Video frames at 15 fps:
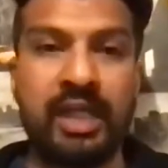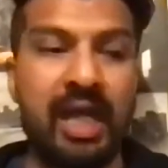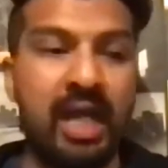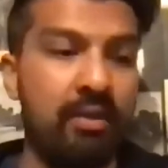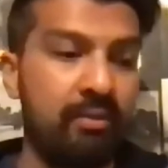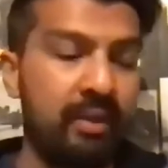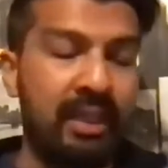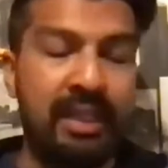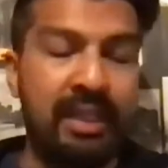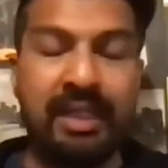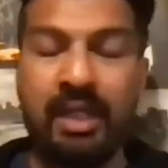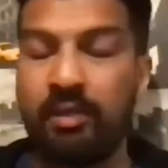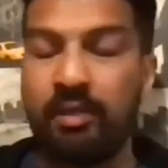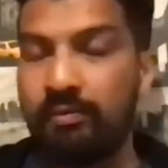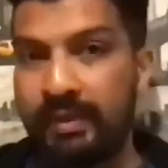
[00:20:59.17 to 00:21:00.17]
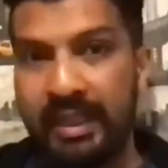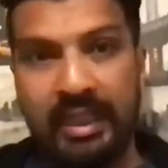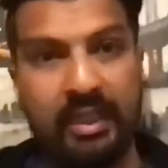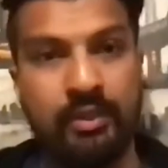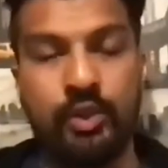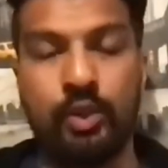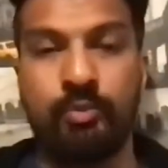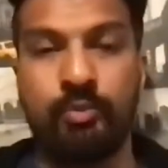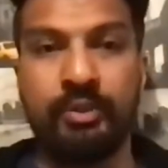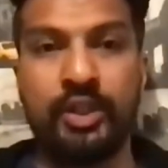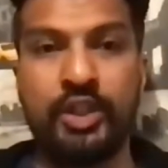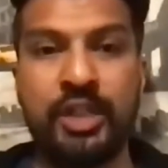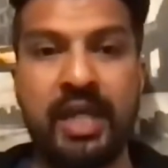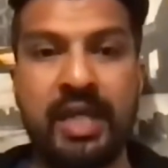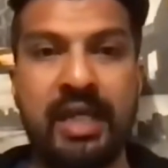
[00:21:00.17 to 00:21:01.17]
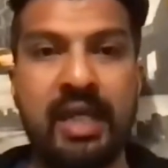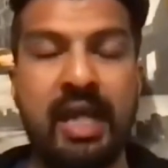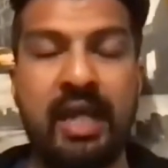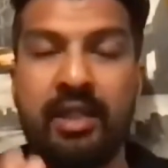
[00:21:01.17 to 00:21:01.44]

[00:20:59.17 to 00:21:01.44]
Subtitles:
I really, really do appreciate it.